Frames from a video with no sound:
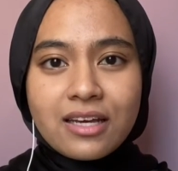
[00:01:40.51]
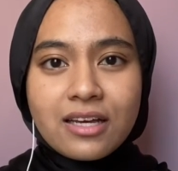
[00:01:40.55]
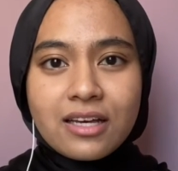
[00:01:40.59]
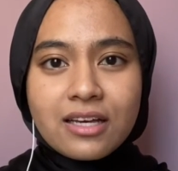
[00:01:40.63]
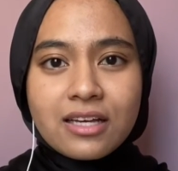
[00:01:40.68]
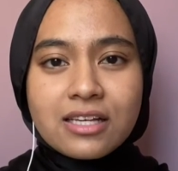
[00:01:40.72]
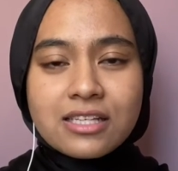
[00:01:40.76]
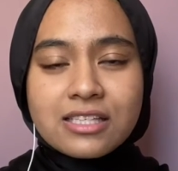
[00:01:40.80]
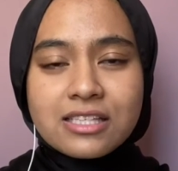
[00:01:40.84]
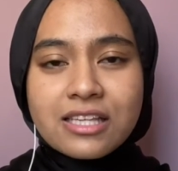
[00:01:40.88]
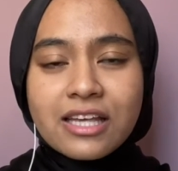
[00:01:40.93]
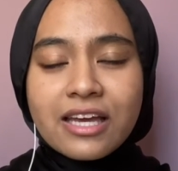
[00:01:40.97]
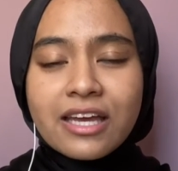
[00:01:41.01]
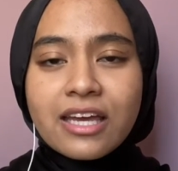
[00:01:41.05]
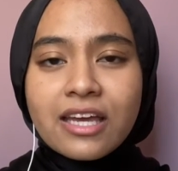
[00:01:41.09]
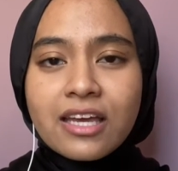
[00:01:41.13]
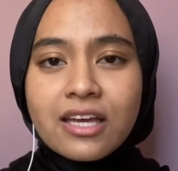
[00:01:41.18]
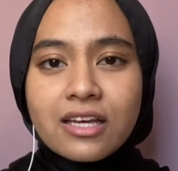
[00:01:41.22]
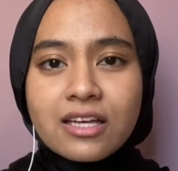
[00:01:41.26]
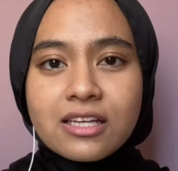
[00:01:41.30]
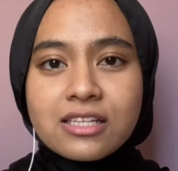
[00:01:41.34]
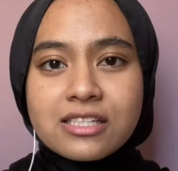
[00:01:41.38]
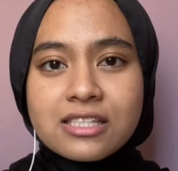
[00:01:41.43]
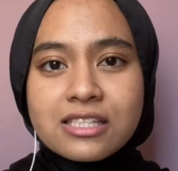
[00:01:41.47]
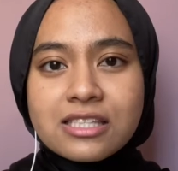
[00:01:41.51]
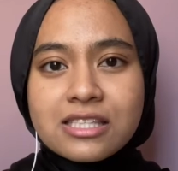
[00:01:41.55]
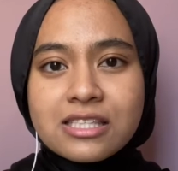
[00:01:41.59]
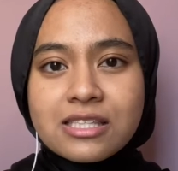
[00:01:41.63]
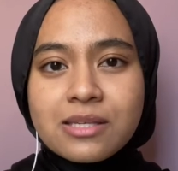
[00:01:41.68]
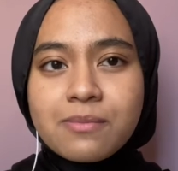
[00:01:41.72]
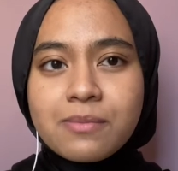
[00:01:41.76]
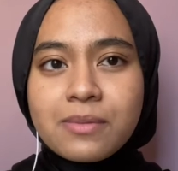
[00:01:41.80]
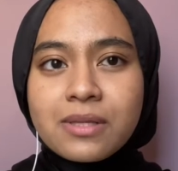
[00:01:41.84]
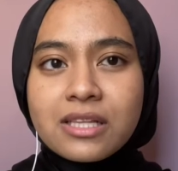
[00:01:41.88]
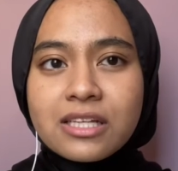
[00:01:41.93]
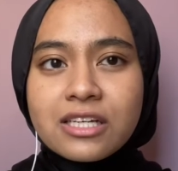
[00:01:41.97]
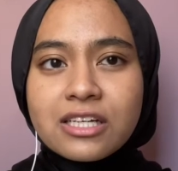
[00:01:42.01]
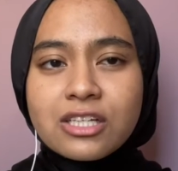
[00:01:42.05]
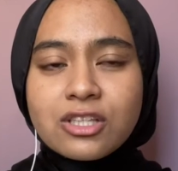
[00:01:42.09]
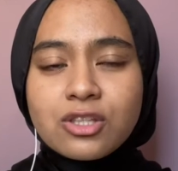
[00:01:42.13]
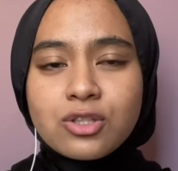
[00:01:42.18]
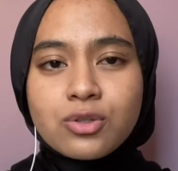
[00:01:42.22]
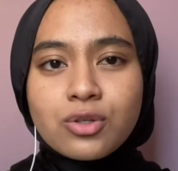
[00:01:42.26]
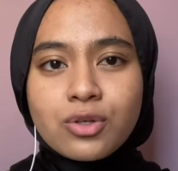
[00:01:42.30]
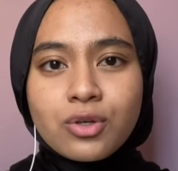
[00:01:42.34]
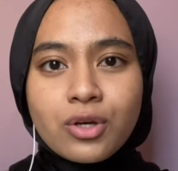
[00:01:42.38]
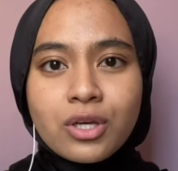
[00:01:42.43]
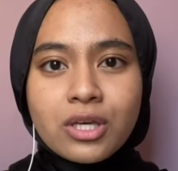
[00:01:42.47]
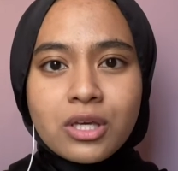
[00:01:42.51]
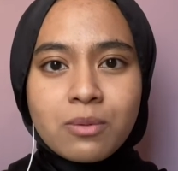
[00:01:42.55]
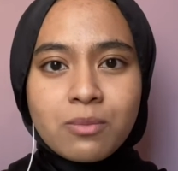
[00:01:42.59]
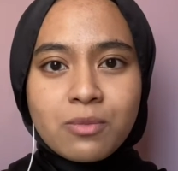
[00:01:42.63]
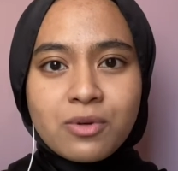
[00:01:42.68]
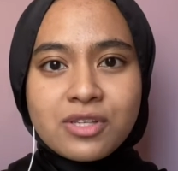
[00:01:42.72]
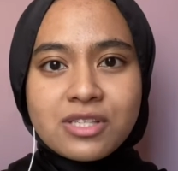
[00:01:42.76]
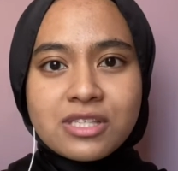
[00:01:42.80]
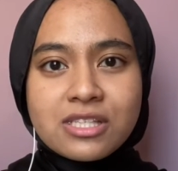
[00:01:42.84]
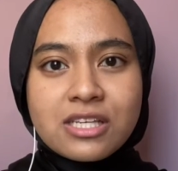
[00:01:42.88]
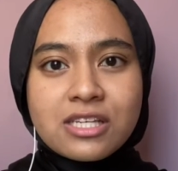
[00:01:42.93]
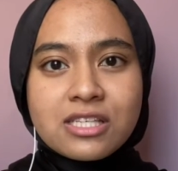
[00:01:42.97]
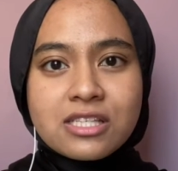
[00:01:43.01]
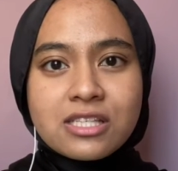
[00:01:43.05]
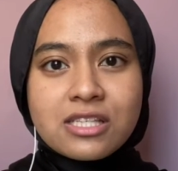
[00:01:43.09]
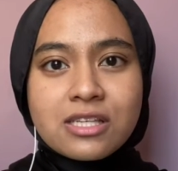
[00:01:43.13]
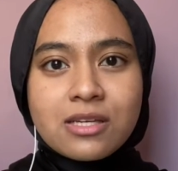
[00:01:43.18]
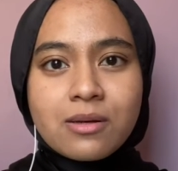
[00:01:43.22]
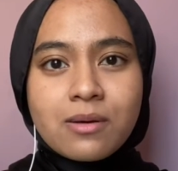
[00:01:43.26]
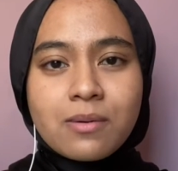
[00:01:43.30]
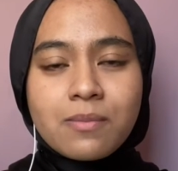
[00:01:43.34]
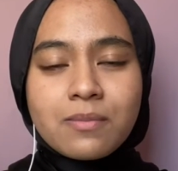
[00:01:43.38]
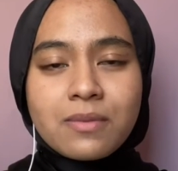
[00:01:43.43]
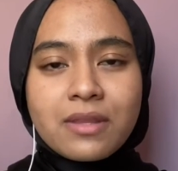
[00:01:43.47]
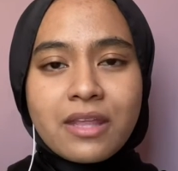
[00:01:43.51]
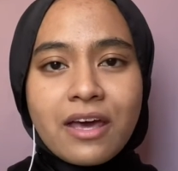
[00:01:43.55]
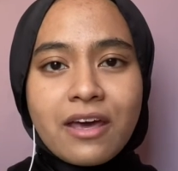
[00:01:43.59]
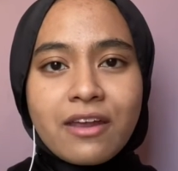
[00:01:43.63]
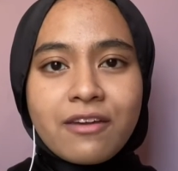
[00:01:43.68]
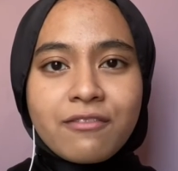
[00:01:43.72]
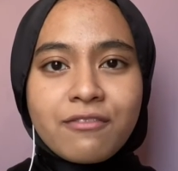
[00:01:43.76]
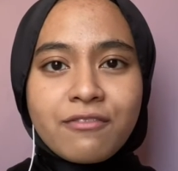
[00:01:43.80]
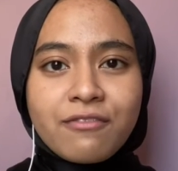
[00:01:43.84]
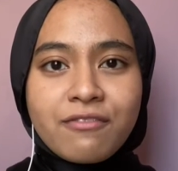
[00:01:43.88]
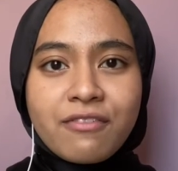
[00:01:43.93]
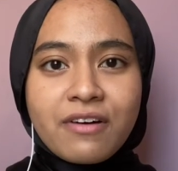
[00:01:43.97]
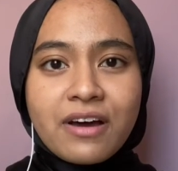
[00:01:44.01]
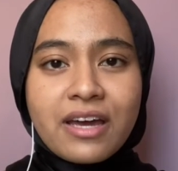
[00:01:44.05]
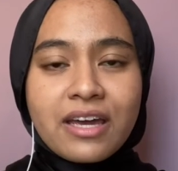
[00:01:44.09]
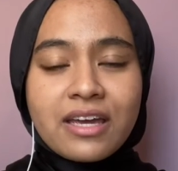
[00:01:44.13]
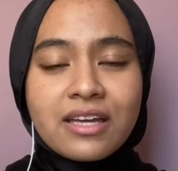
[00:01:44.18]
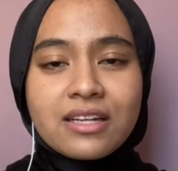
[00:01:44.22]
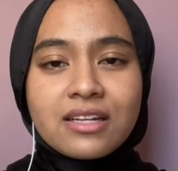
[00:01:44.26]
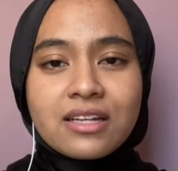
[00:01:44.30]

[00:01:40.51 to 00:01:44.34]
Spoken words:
It's similar to your immune system that fight